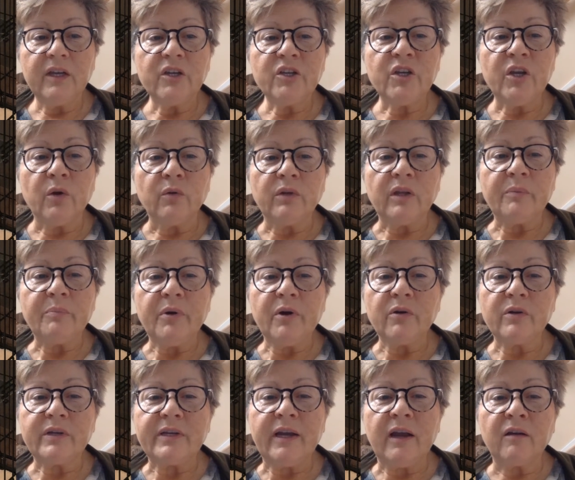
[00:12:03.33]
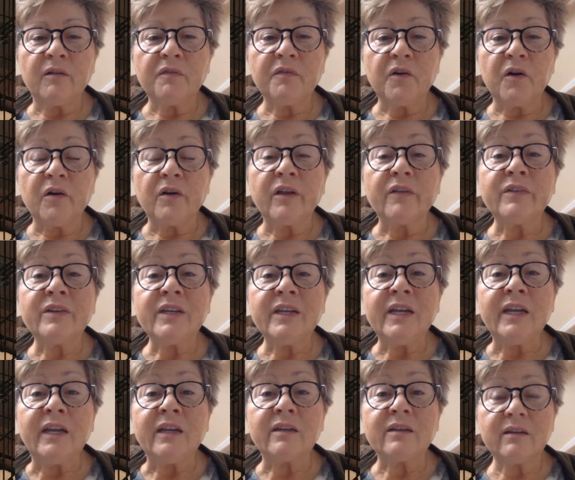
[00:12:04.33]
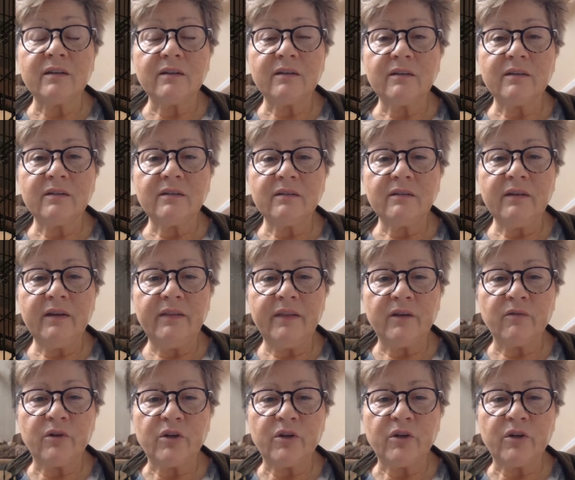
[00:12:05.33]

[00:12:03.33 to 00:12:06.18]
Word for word: She only poked out far enough to eat and then